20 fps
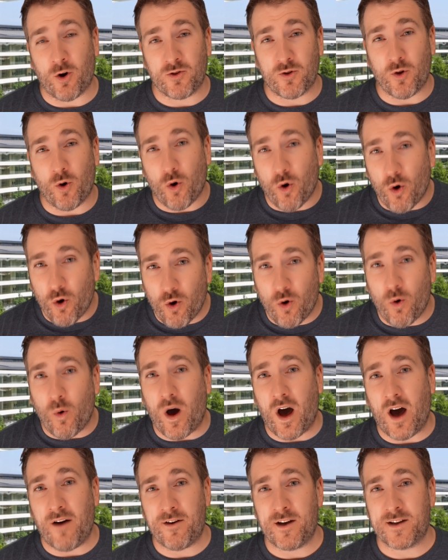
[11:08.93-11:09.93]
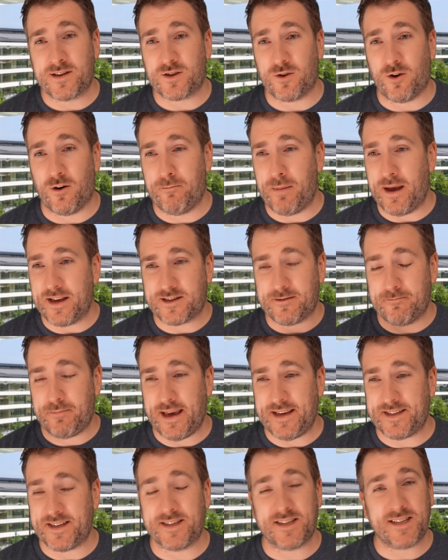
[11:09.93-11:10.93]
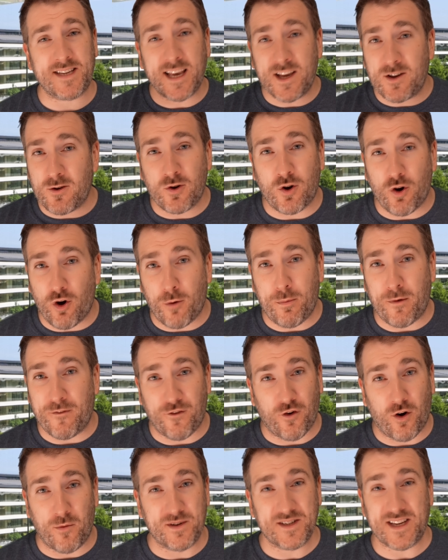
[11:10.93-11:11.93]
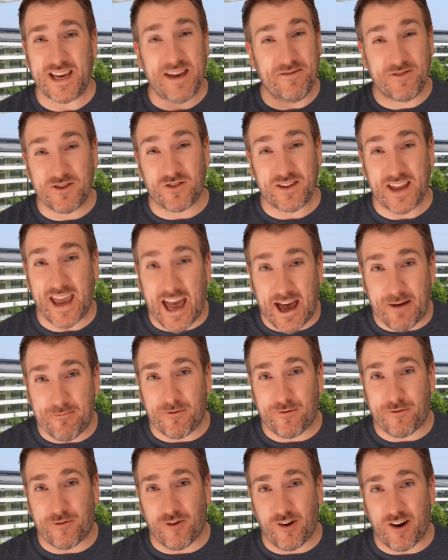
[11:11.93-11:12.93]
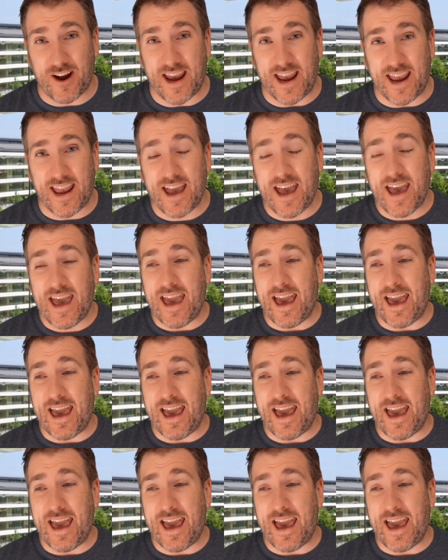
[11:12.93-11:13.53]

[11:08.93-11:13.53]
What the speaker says: on all other sort of bits and pieces, single core performance, even on the M3,